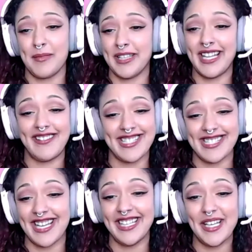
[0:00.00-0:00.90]
be allowed to
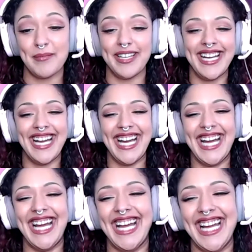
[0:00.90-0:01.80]
sell it, but
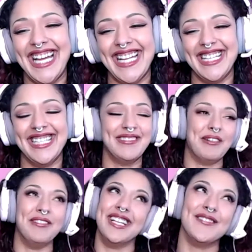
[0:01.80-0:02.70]

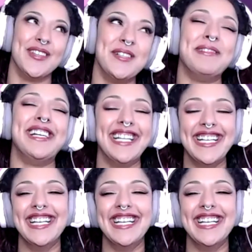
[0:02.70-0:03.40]
but we could film it.